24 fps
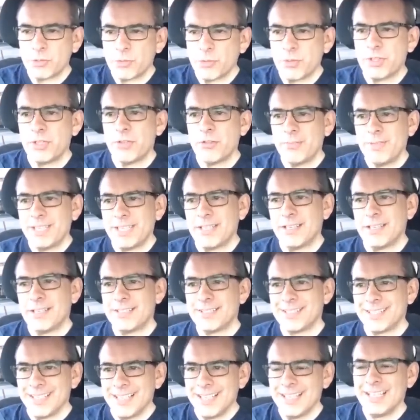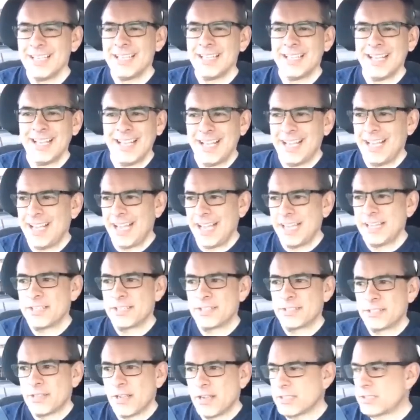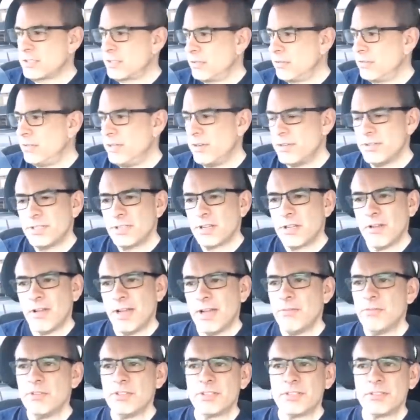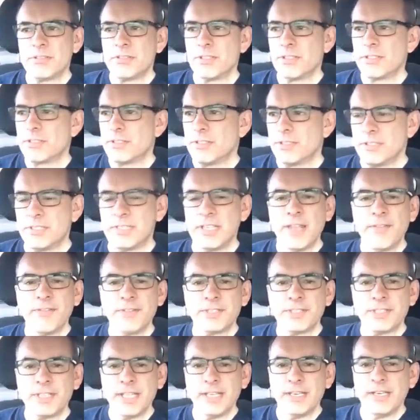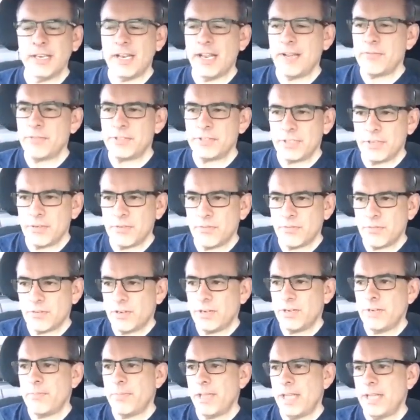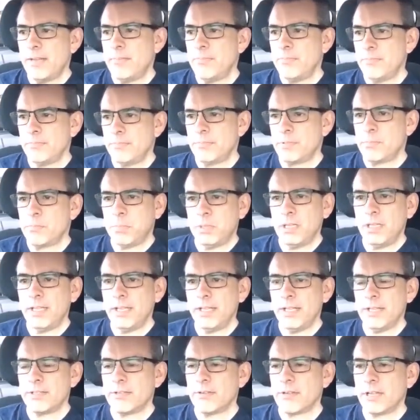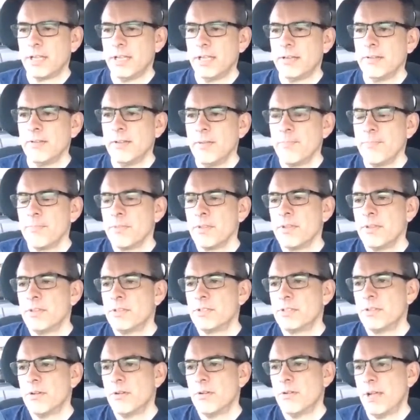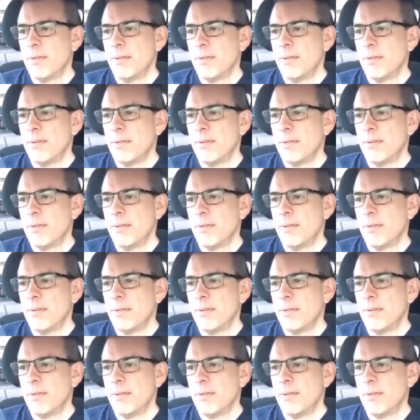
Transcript: And I'm sharing this with you because I sucked 2 years ago. I was just devastated. I was in a very bad place, okay?